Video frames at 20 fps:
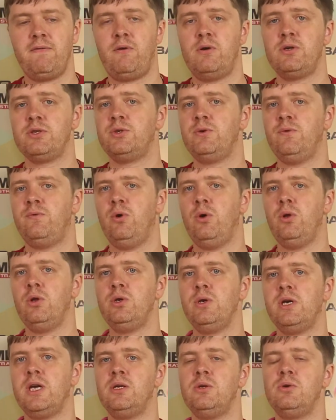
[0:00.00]
First of all,
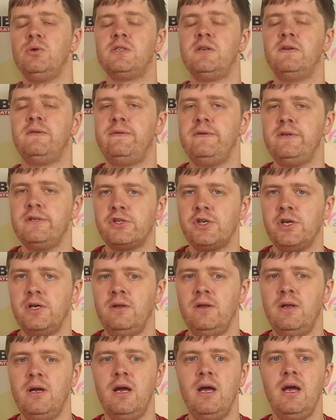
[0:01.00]
you can use
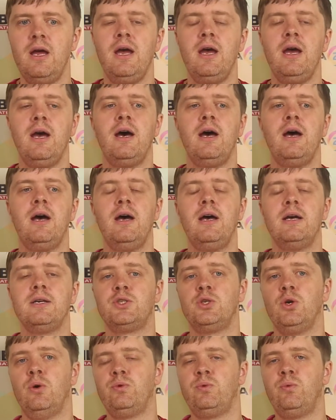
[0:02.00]
official
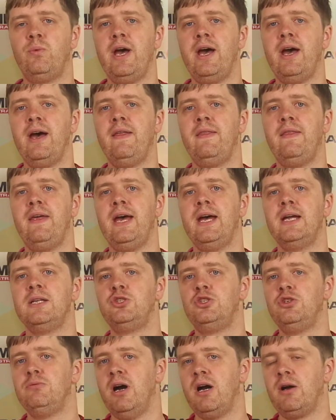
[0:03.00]
software
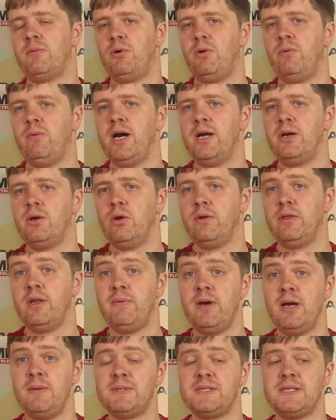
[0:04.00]
that GMAT provide you on
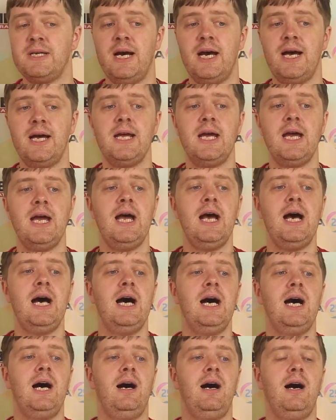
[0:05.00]
the website.
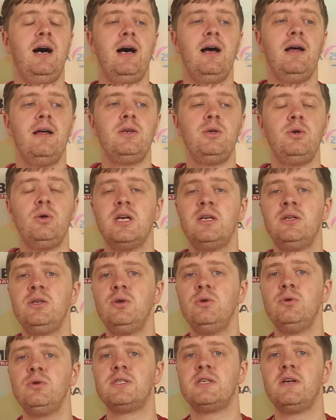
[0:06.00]
You can
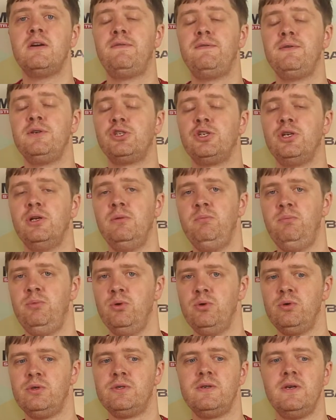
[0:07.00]
use official
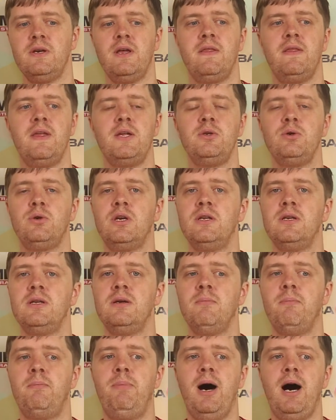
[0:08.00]
books that you
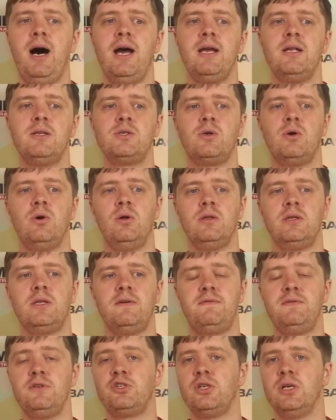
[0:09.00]
can buy. It's called
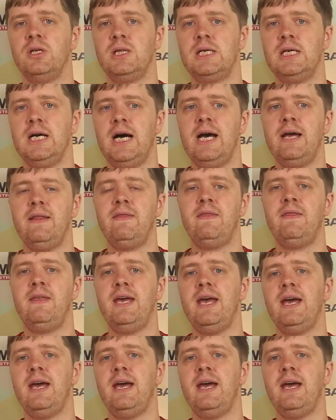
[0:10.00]
Official Guide.